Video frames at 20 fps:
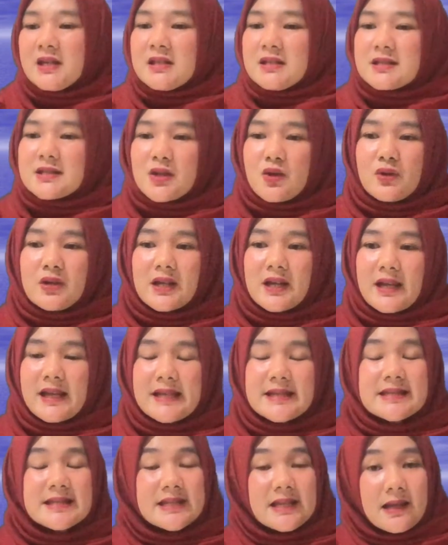So the
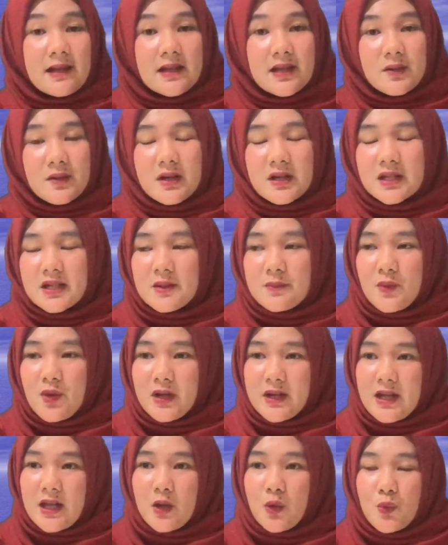classical hierarchy
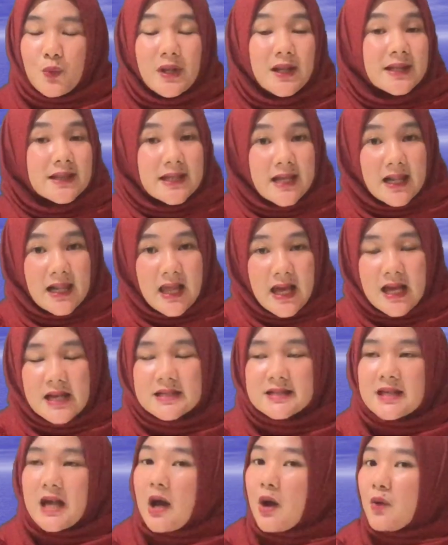model will tell
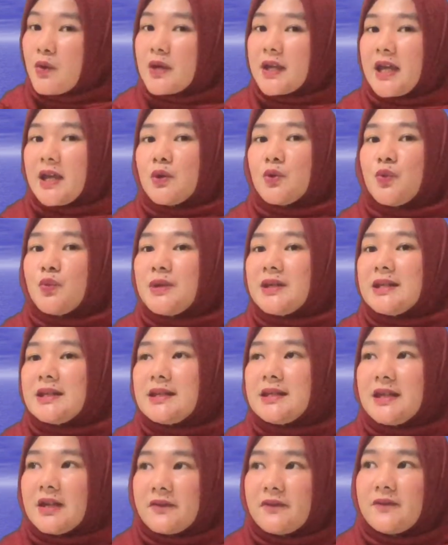us how can
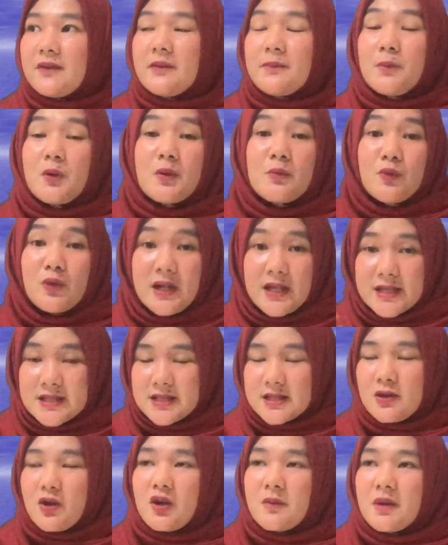we give the
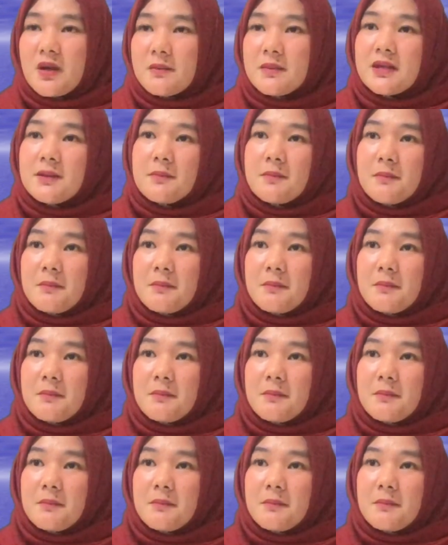formulation, or maybe